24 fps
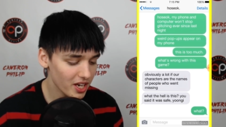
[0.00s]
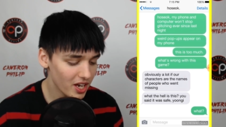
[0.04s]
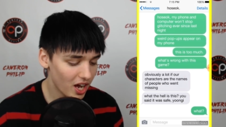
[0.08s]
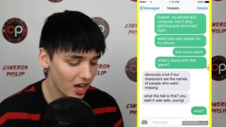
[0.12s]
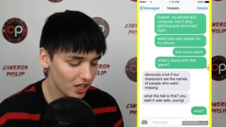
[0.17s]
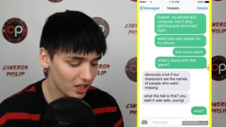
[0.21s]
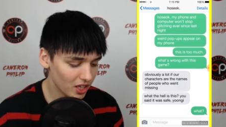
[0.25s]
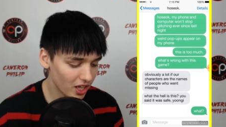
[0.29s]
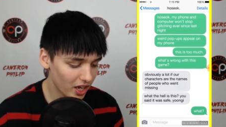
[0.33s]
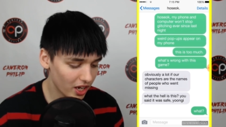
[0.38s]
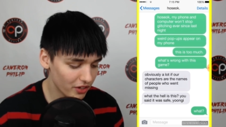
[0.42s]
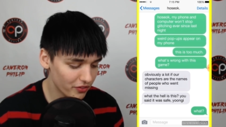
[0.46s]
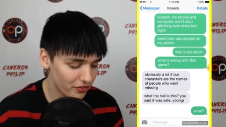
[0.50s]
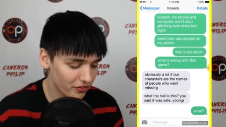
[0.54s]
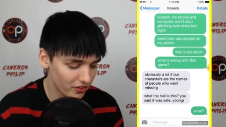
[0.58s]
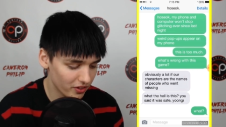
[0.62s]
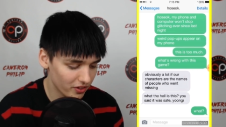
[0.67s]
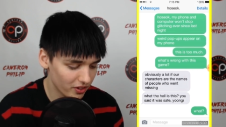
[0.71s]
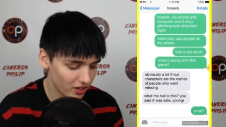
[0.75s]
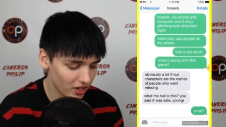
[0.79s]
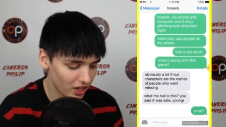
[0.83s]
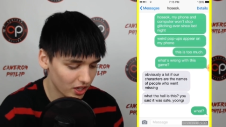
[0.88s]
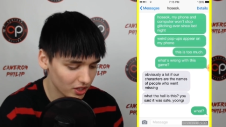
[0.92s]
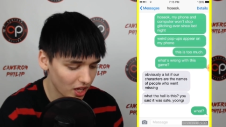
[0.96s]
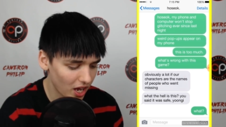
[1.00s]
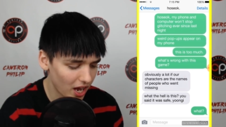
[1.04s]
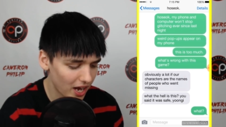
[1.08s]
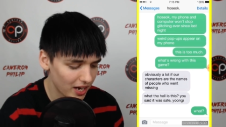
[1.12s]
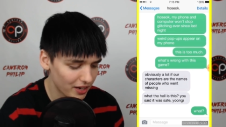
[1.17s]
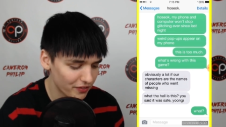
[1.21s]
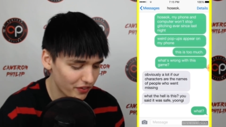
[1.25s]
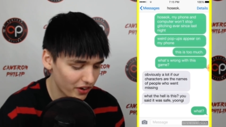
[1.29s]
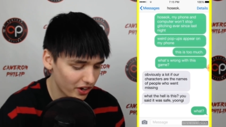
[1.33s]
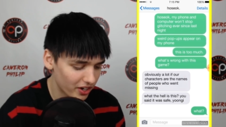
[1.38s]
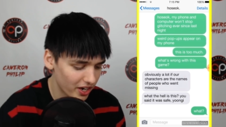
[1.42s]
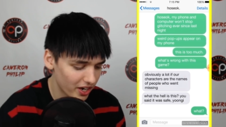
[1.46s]
a lot of a lot
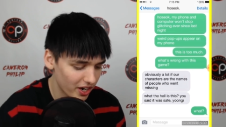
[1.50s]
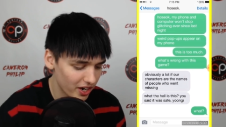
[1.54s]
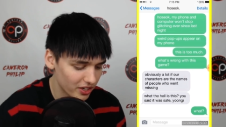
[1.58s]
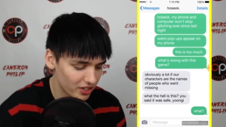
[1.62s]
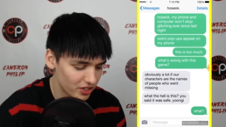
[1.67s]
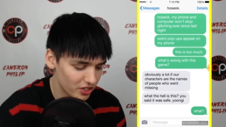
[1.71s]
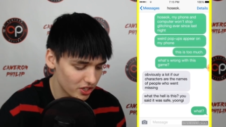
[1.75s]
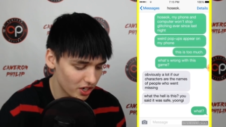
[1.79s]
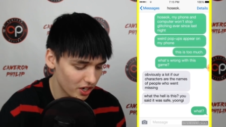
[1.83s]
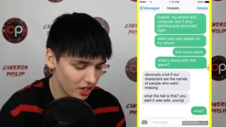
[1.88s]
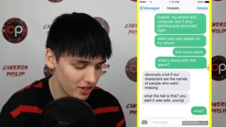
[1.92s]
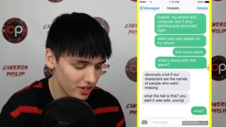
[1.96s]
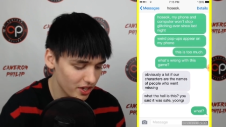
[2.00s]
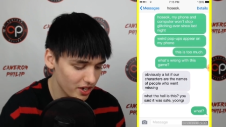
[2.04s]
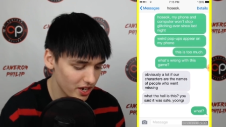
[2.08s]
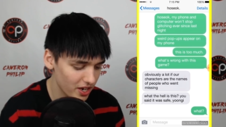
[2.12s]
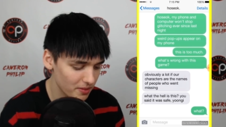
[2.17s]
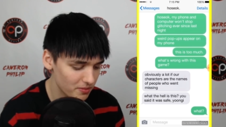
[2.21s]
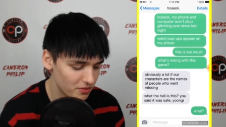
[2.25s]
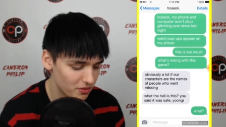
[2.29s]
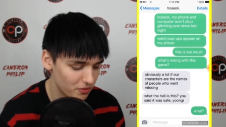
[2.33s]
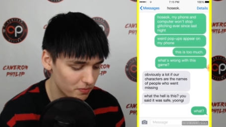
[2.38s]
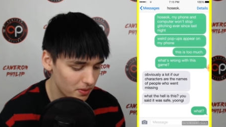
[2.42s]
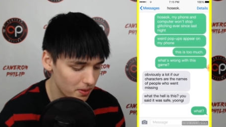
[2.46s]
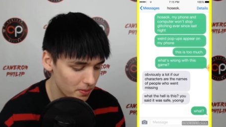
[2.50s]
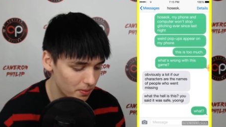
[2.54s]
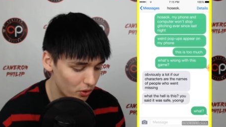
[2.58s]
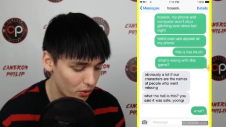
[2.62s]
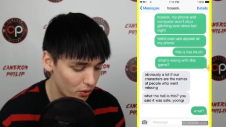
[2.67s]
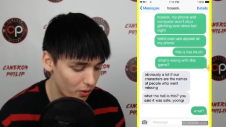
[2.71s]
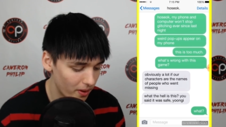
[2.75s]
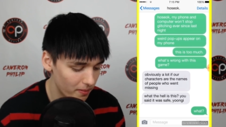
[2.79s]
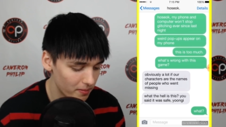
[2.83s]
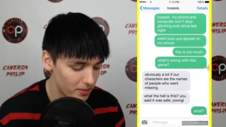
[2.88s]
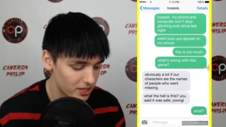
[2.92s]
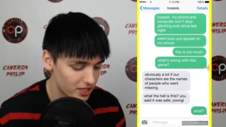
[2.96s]
if our characters are in the names of people who
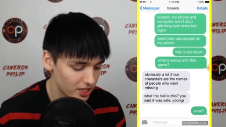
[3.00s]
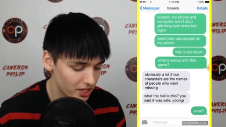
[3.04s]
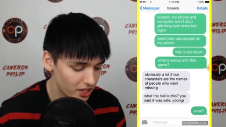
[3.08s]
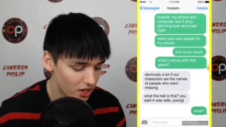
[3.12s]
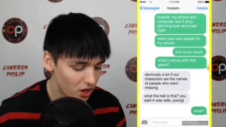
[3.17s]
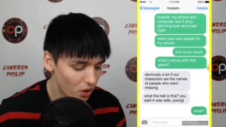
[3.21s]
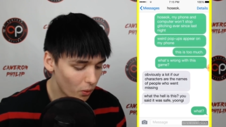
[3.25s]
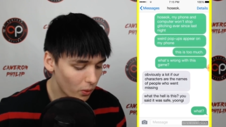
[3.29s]
went missing.